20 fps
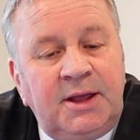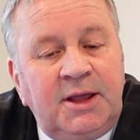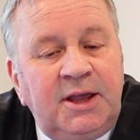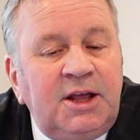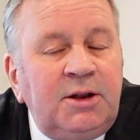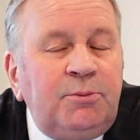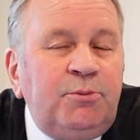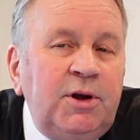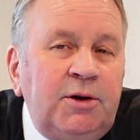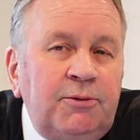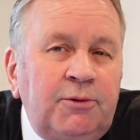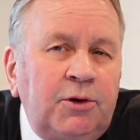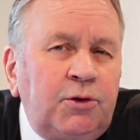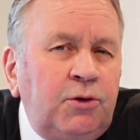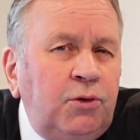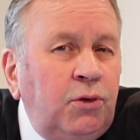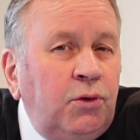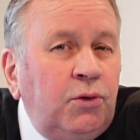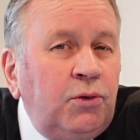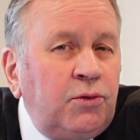He'd been
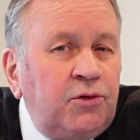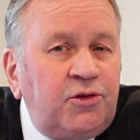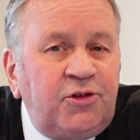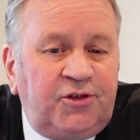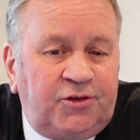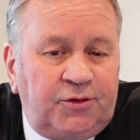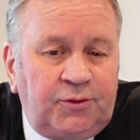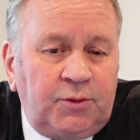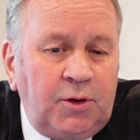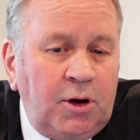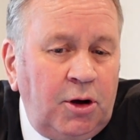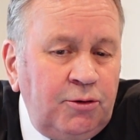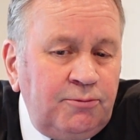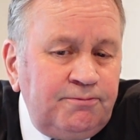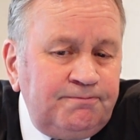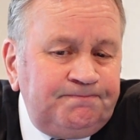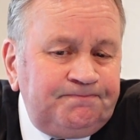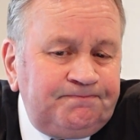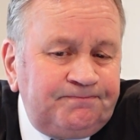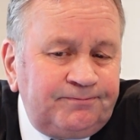recalled to
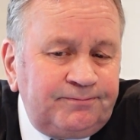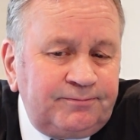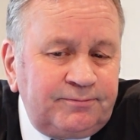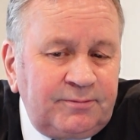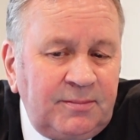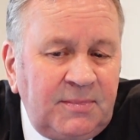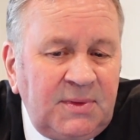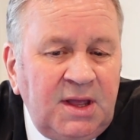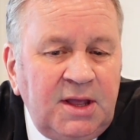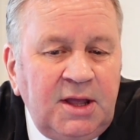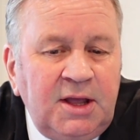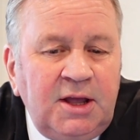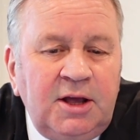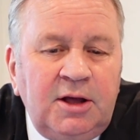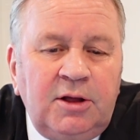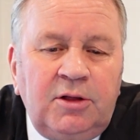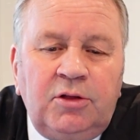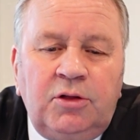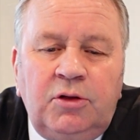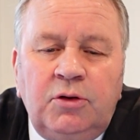Rome.
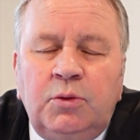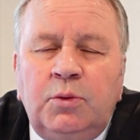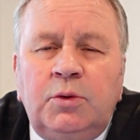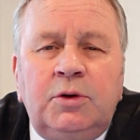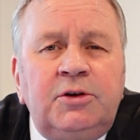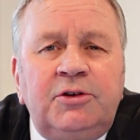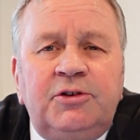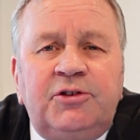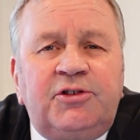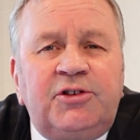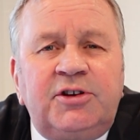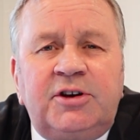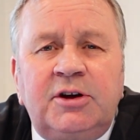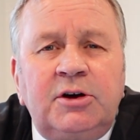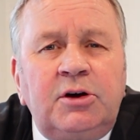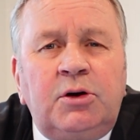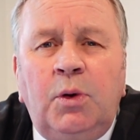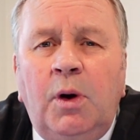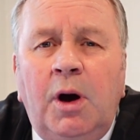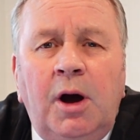There was an
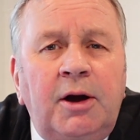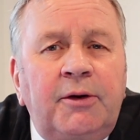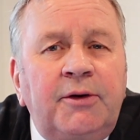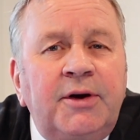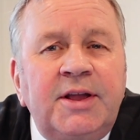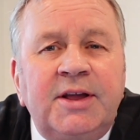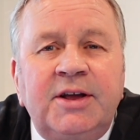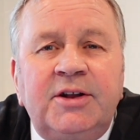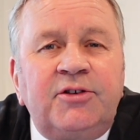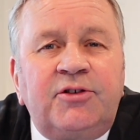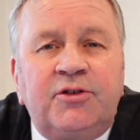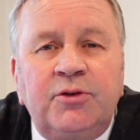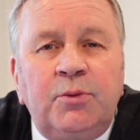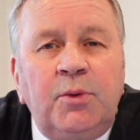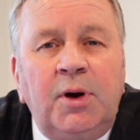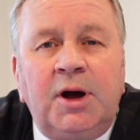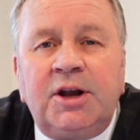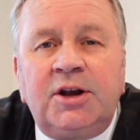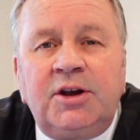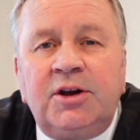inquiry into
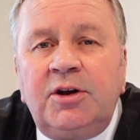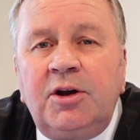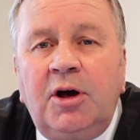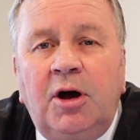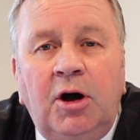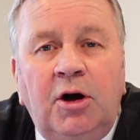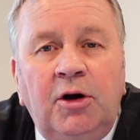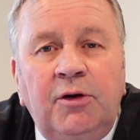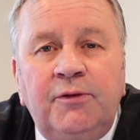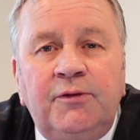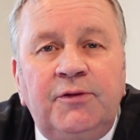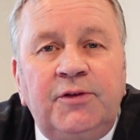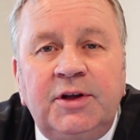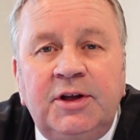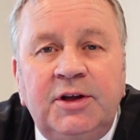one of